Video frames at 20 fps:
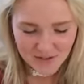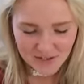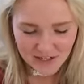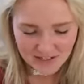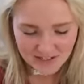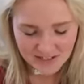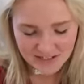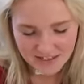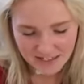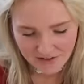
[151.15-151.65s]

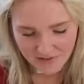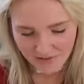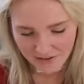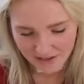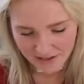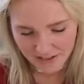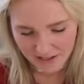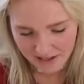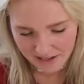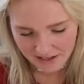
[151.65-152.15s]

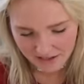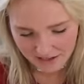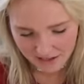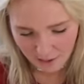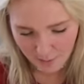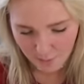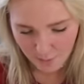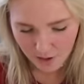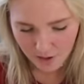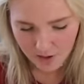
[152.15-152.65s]
2007 Canon
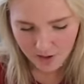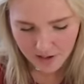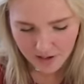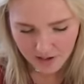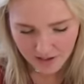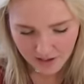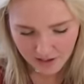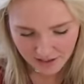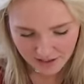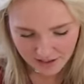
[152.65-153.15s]
camera.
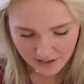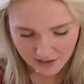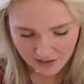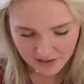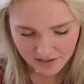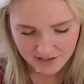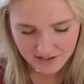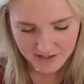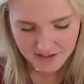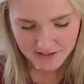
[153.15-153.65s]
Nike
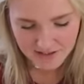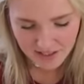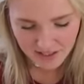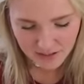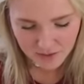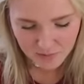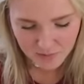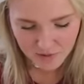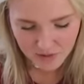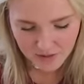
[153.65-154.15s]
hoodies,
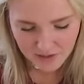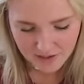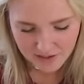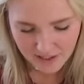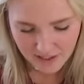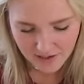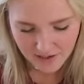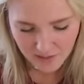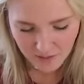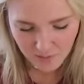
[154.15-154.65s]
sketchbook,
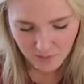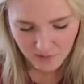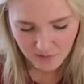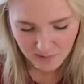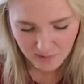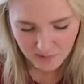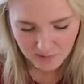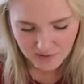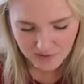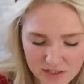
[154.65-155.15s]
tanning
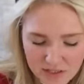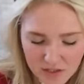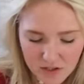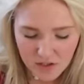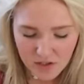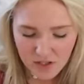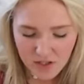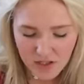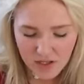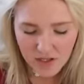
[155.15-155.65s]
oil, spin
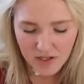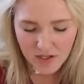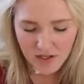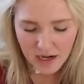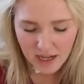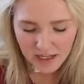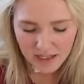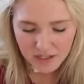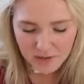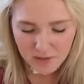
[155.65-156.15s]
scooter,
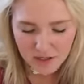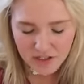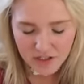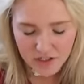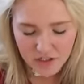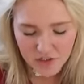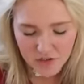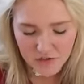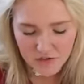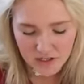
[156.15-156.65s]
Nike red
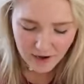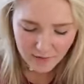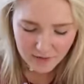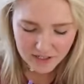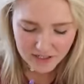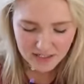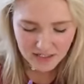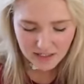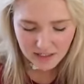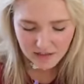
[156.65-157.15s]
shoes, hair
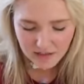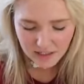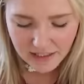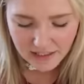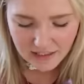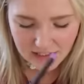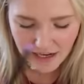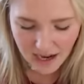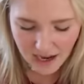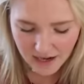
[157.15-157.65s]
redone,
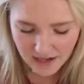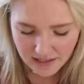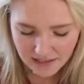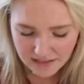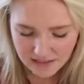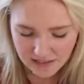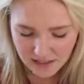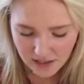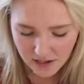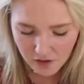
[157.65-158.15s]
like dyed
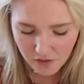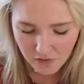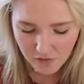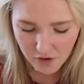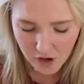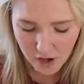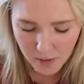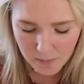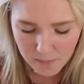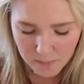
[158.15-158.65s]
and stuff, okay.
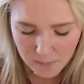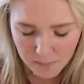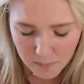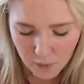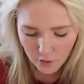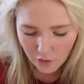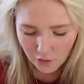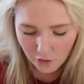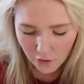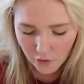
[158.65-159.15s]
um,
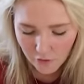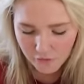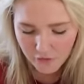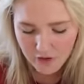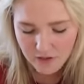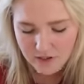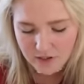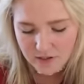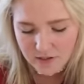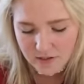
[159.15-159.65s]

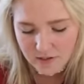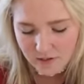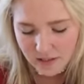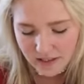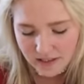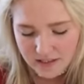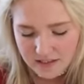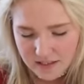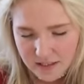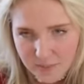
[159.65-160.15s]
pullover,
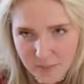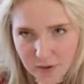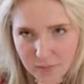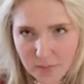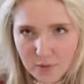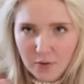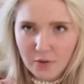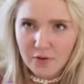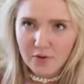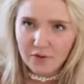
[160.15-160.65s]
like zipper
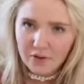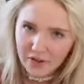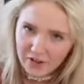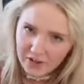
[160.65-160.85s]
pullover,